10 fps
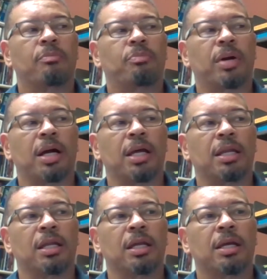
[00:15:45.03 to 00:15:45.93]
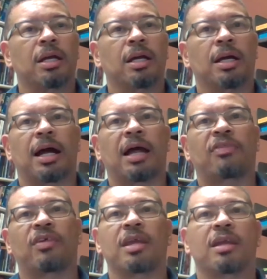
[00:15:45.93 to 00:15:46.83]
but I
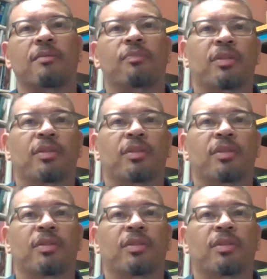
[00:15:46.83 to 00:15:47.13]
think